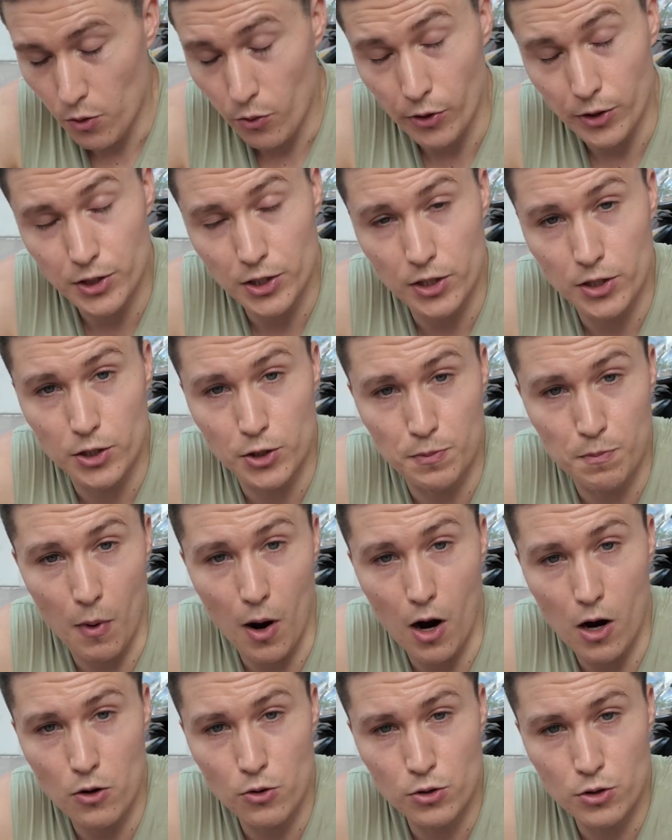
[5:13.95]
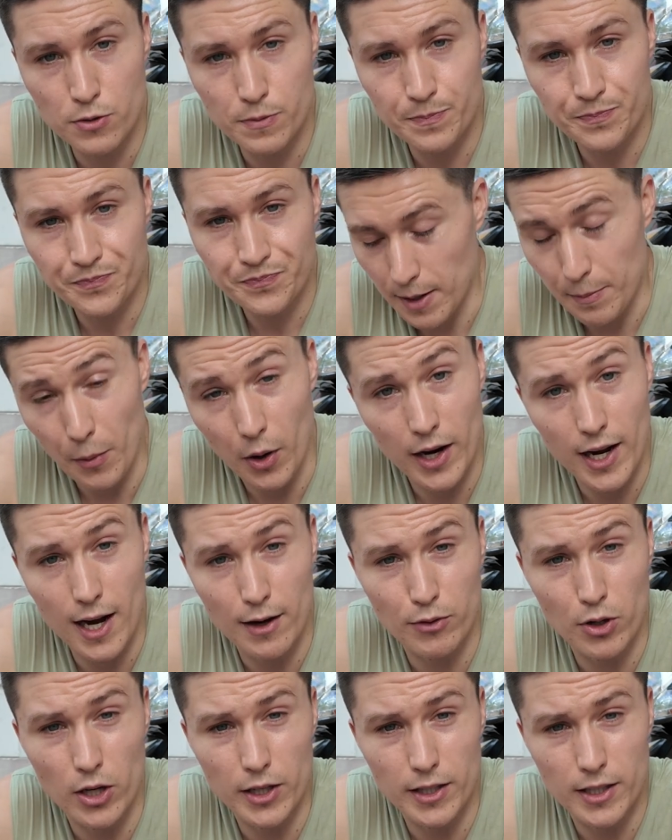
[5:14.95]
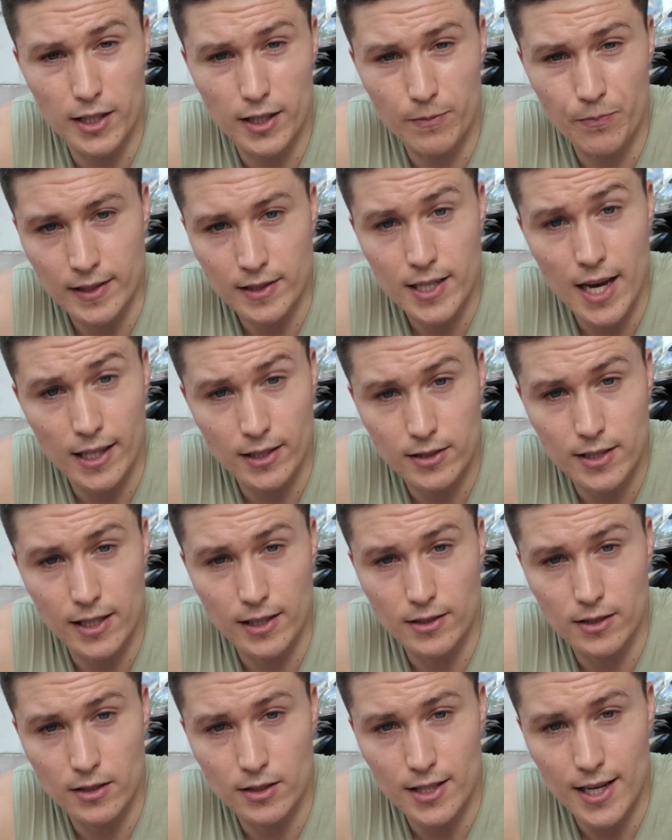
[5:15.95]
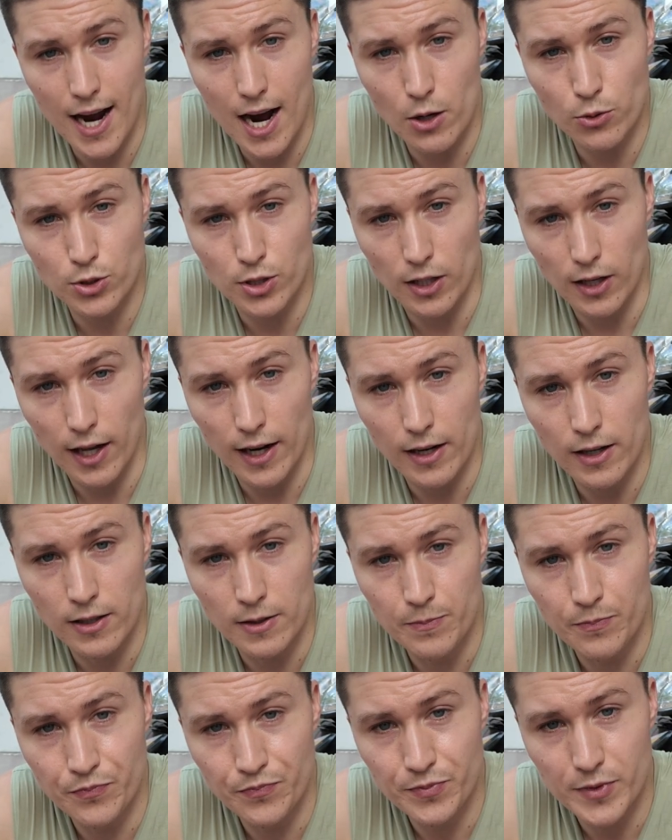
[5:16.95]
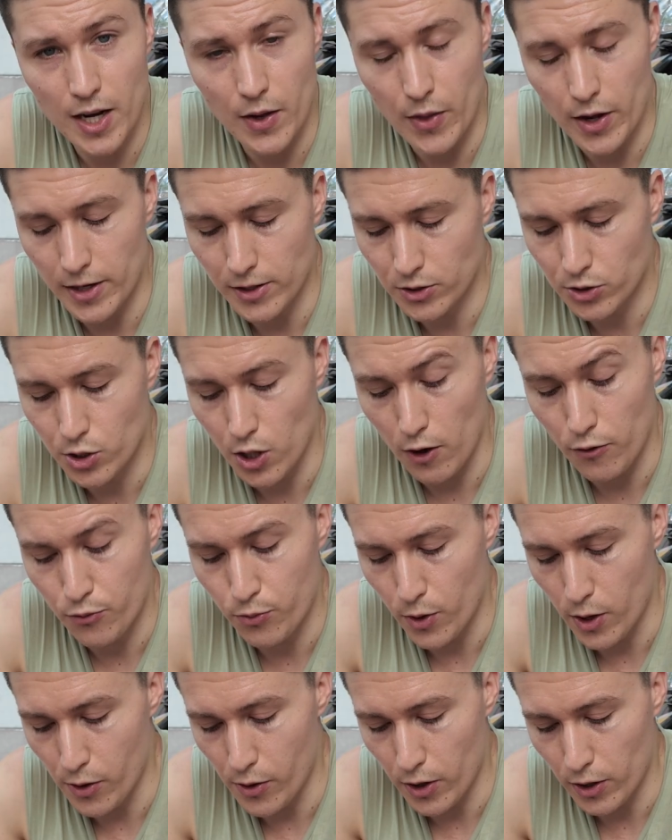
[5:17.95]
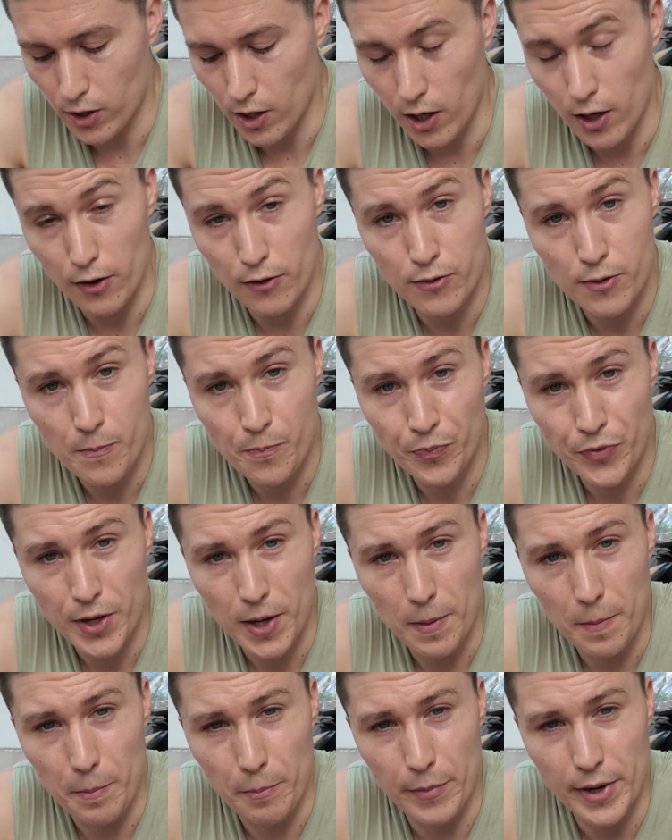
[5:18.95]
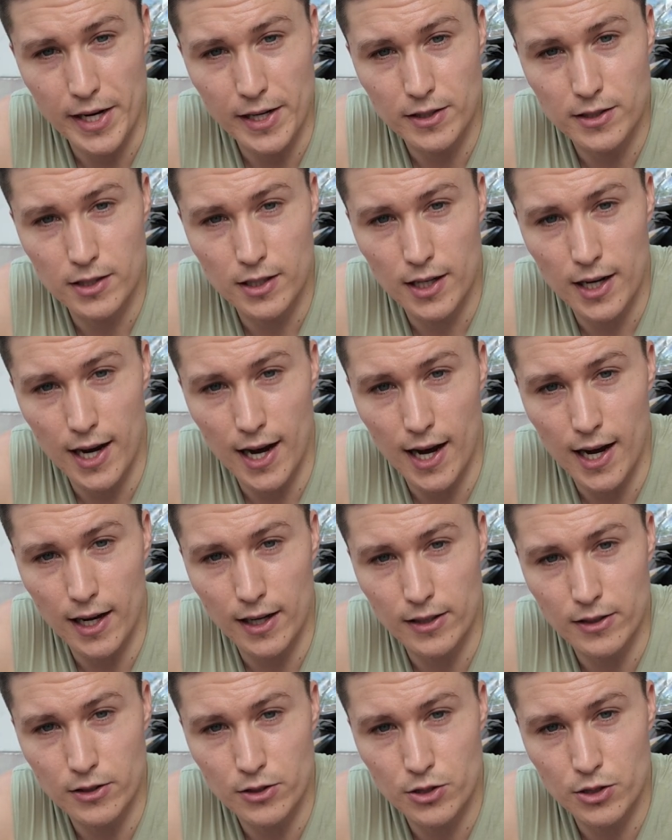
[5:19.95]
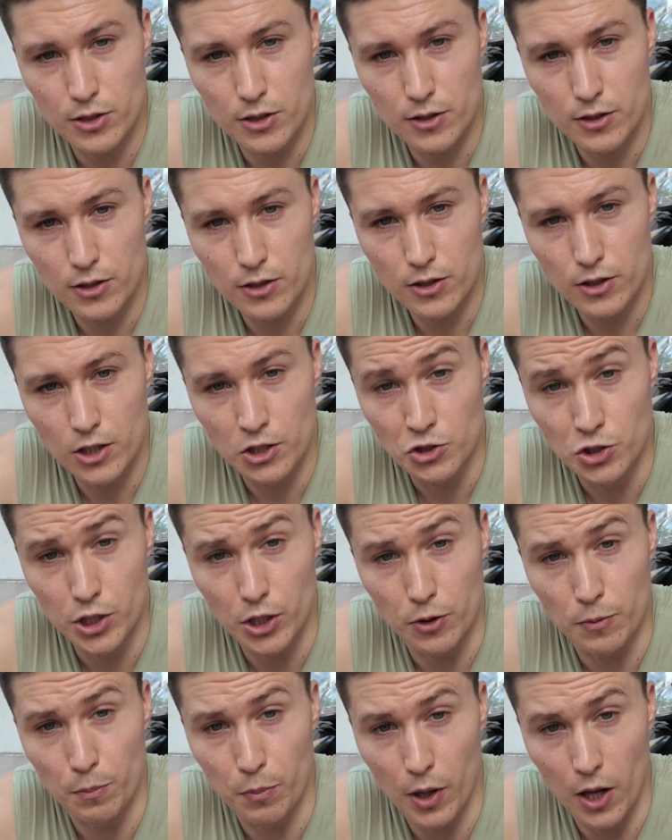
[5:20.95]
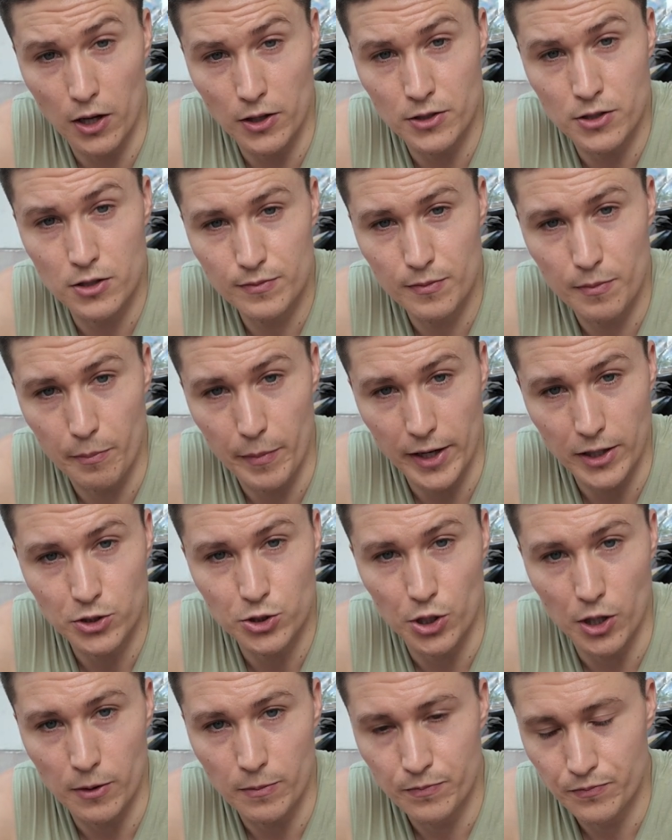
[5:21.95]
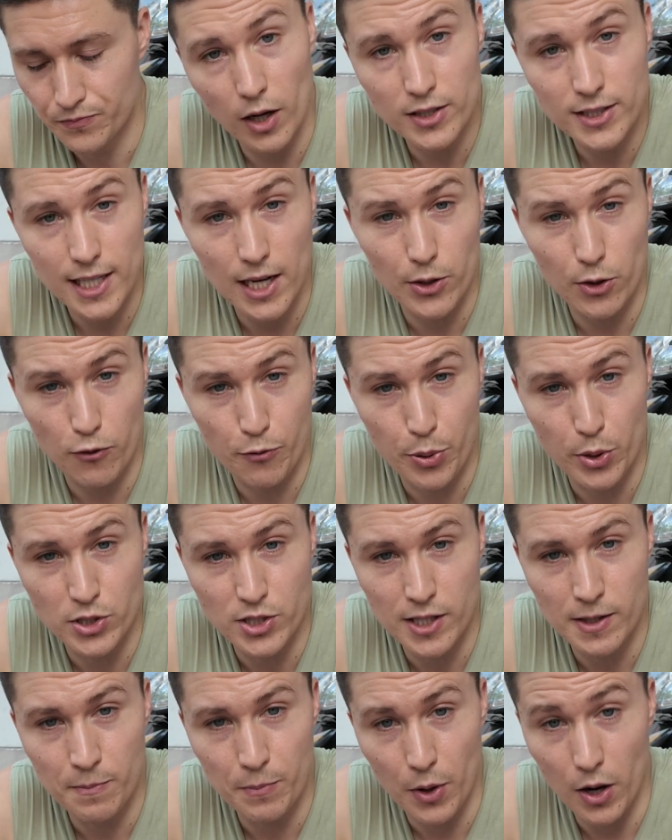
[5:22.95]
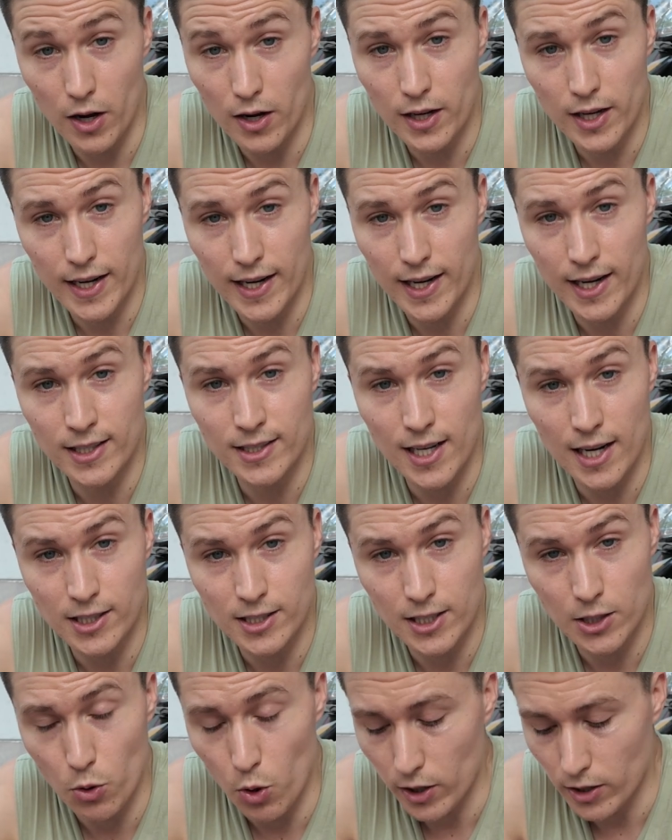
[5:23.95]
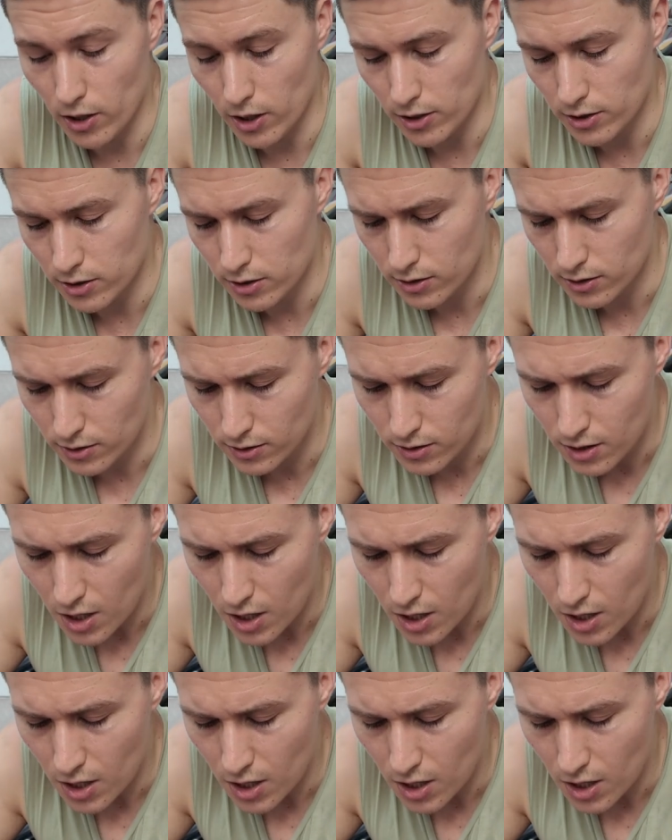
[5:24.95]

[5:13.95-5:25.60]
Whereas this is mild. It might have like intestines as the outer layer, and then it's stuffed with a kind of meat and congealed blood mixture. Might sound off-putting, but it is actually quite nice.